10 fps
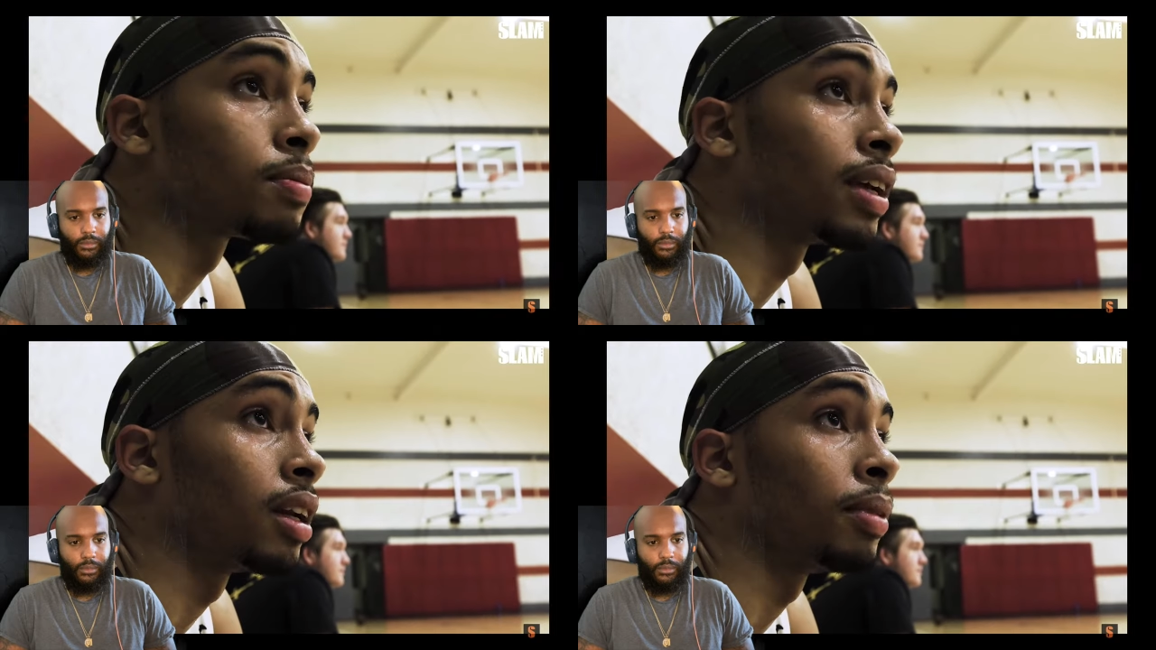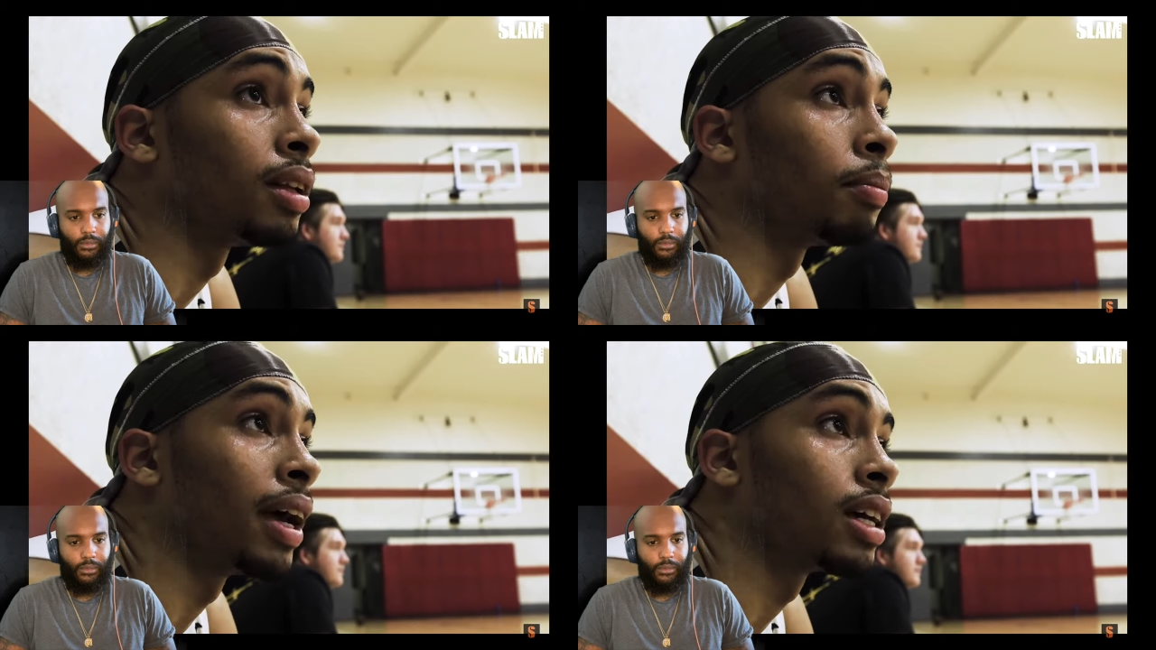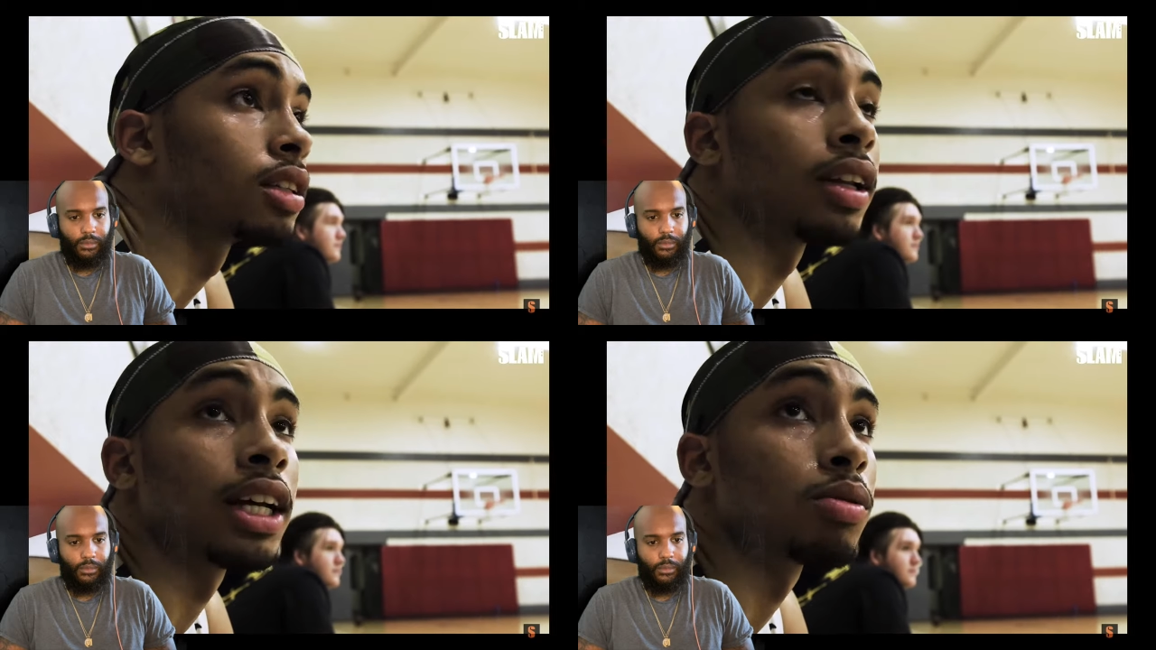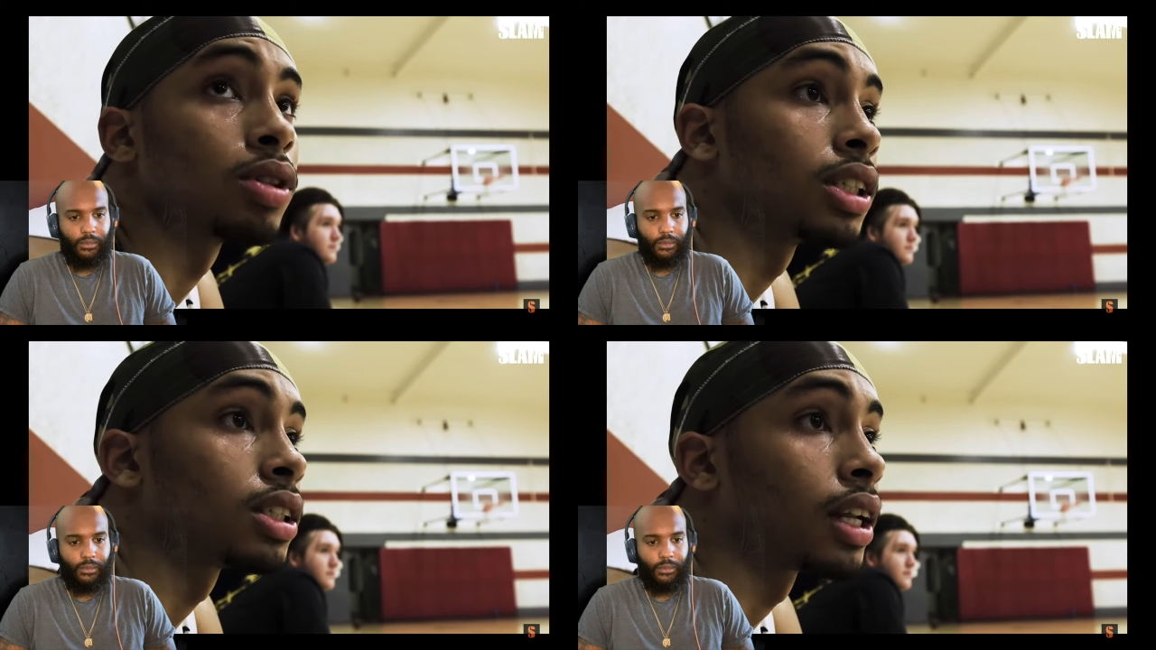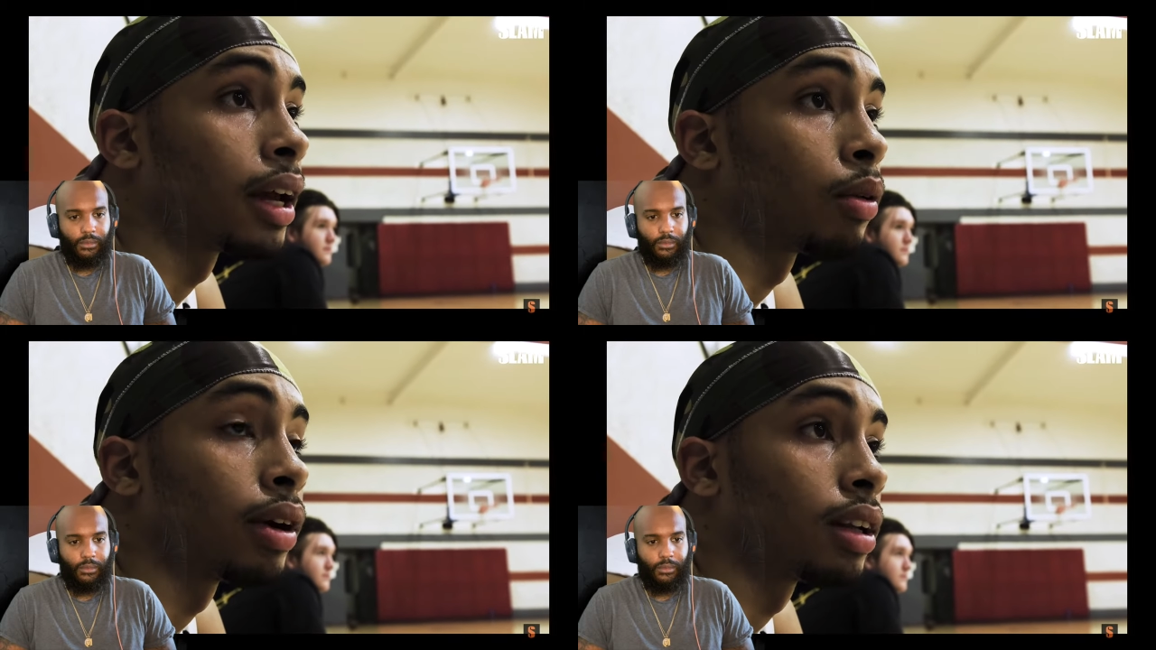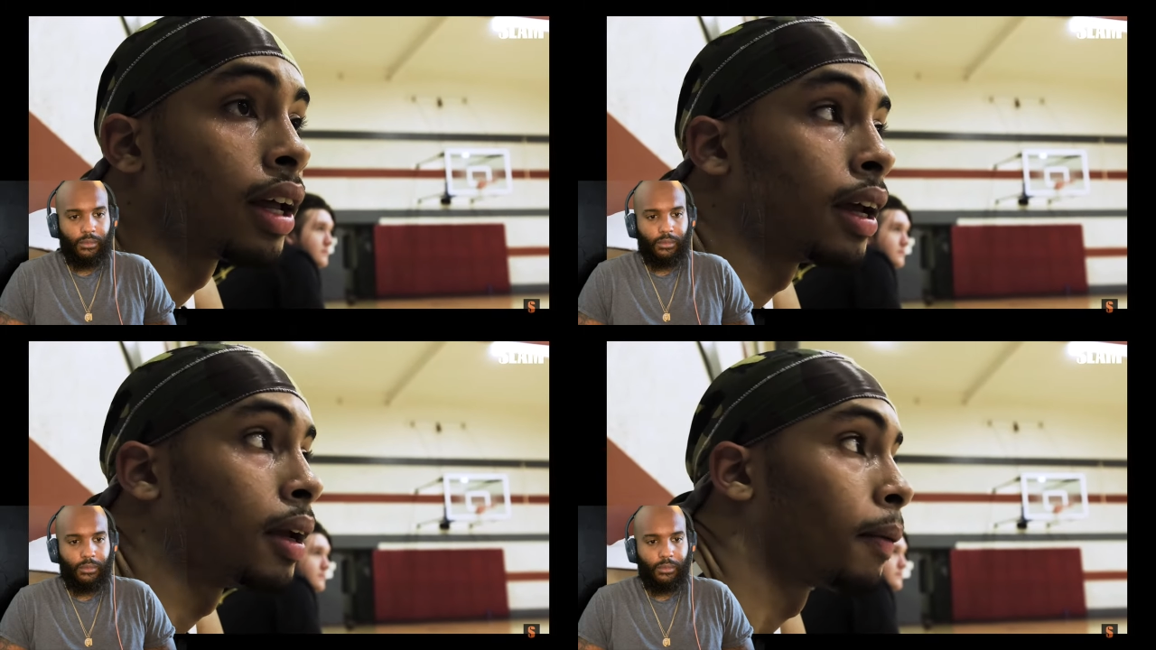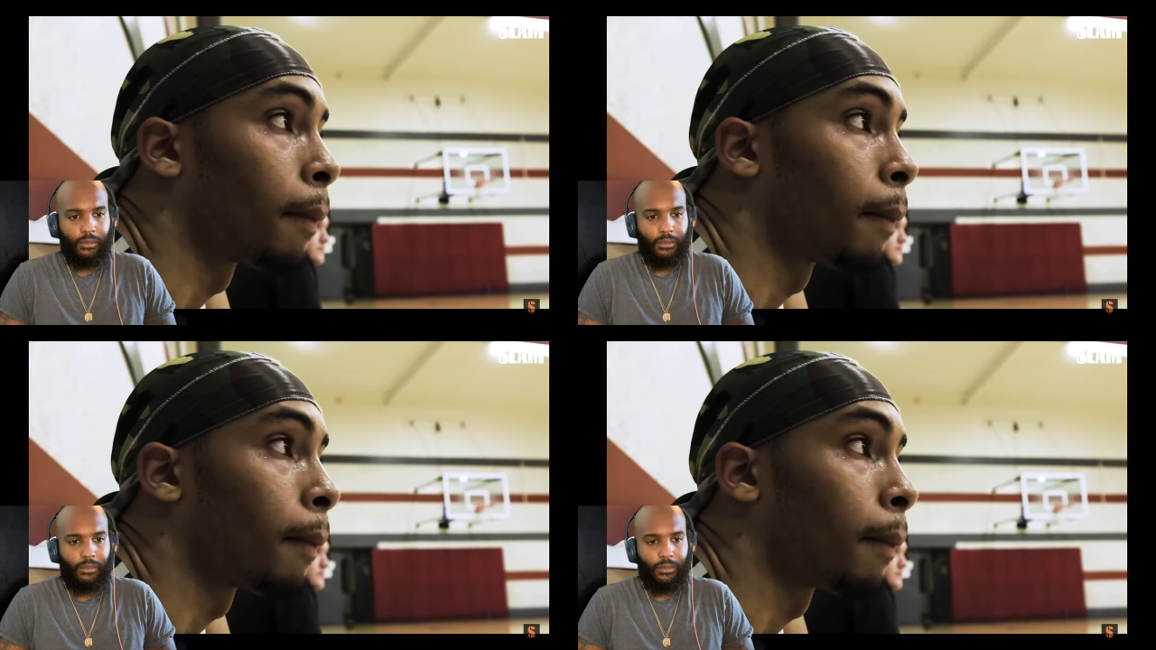Speaker 1: play to be the best. That's what it's like. What, like